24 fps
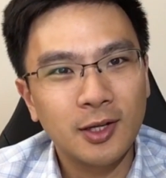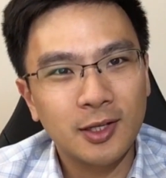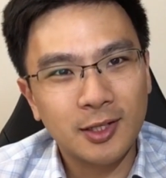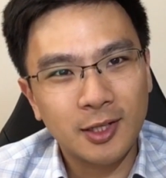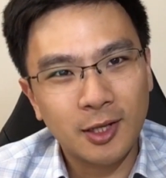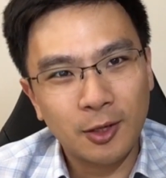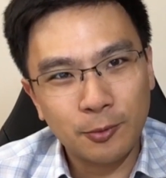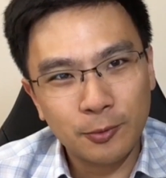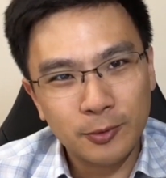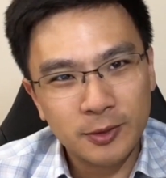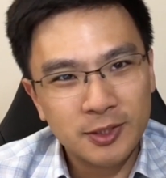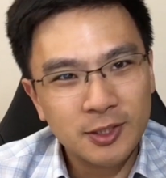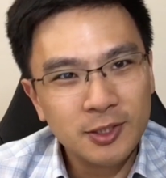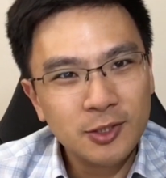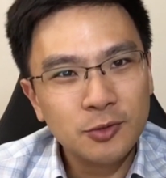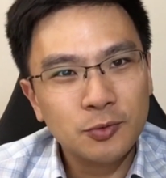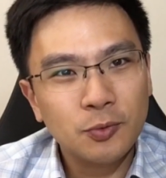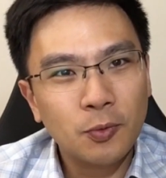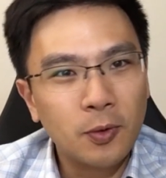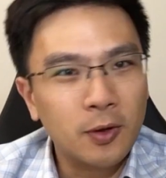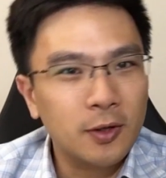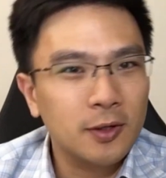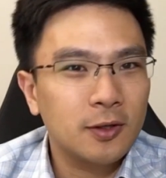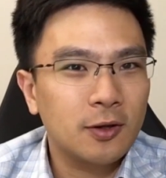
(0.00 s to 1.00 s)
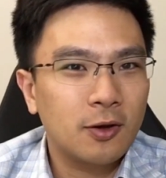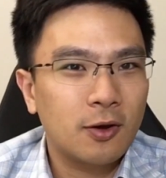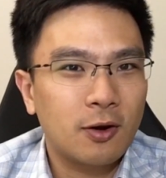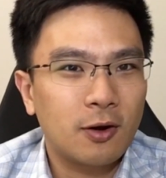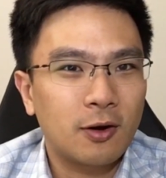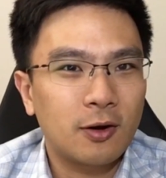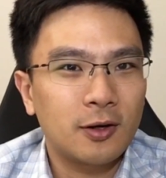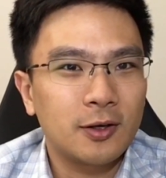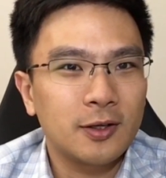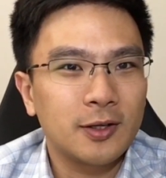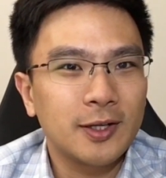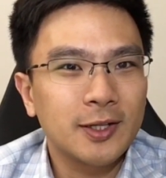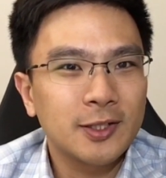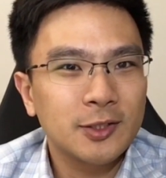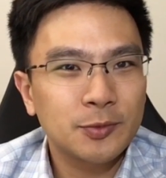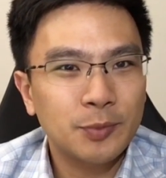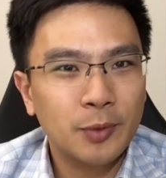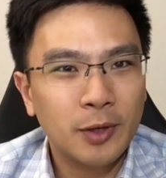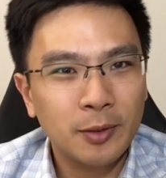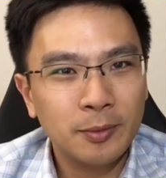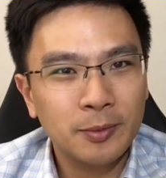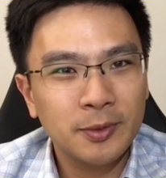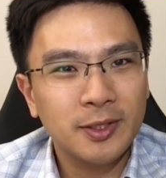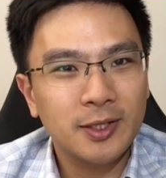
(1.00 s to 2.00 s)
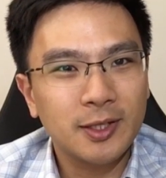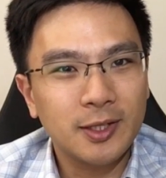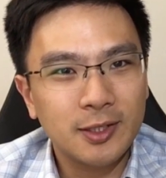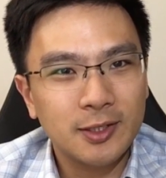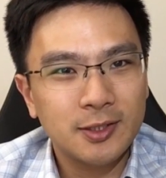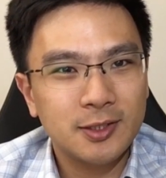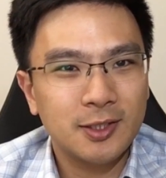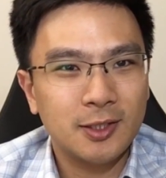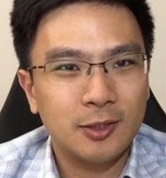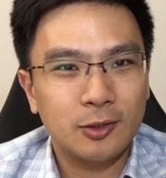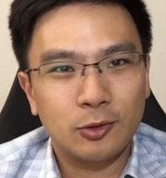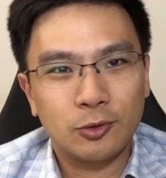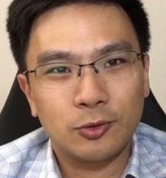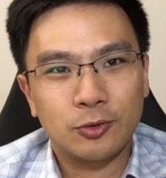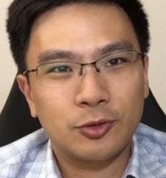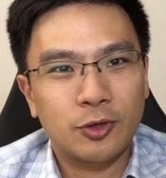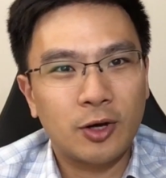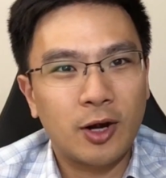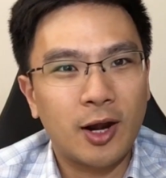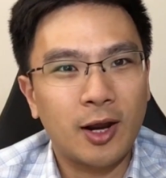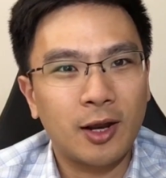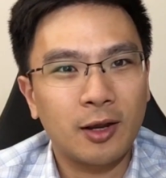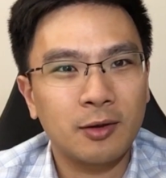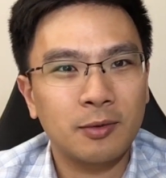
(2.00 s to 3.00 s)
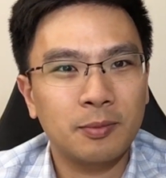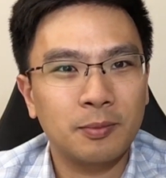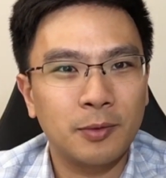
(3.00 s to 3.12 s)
Now with just one card, it's probably easy to track,